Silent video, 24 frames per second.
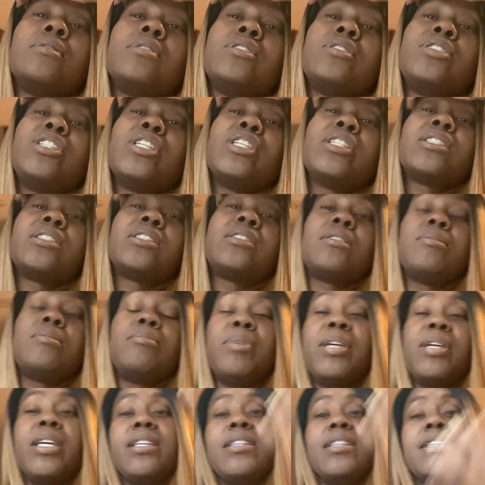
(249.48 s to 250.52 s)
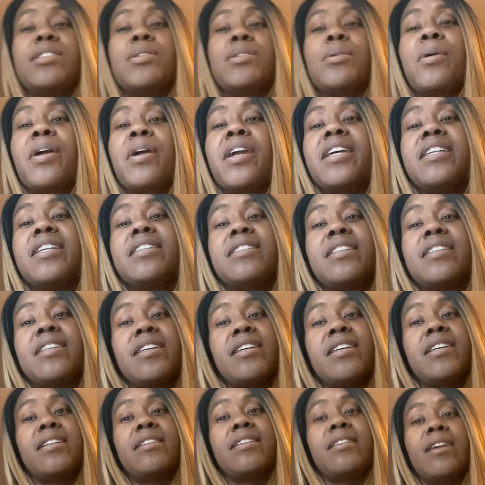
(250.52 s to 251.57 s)
just being
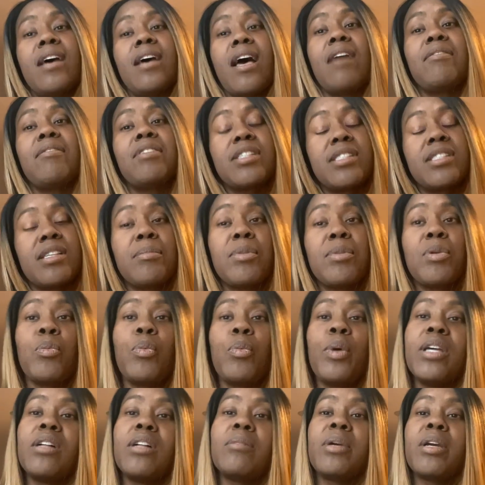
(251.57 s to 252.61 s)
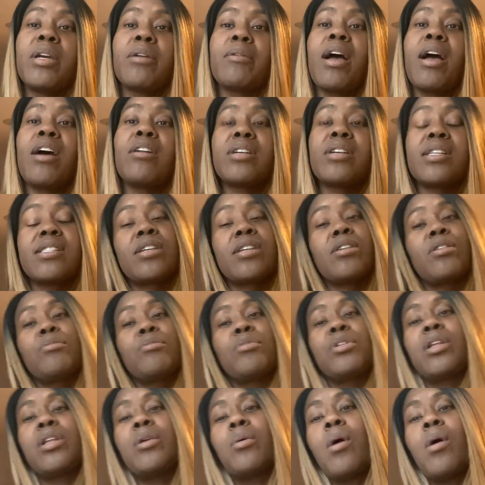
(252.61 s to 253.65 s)
disoriented, having someone wheel me around because I couldn't
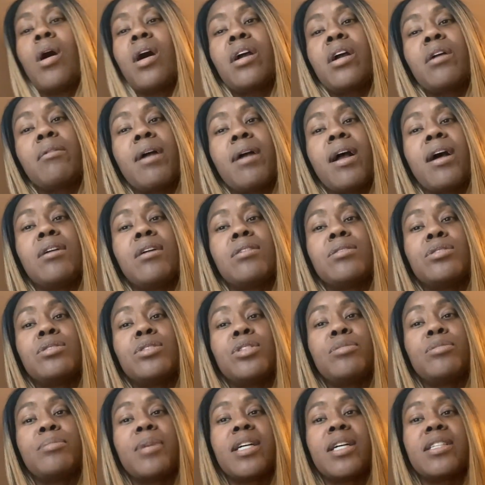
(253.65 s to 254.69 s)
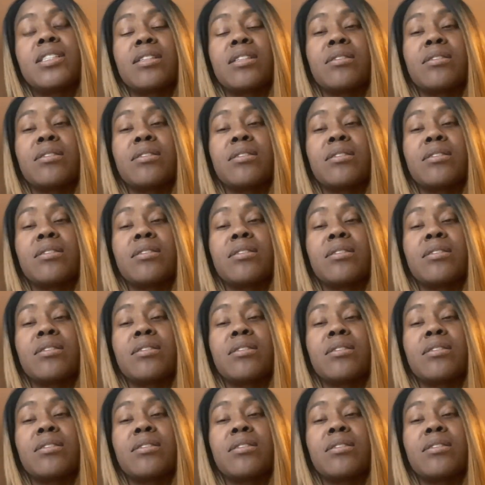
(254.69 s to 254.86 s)
really walk around too much.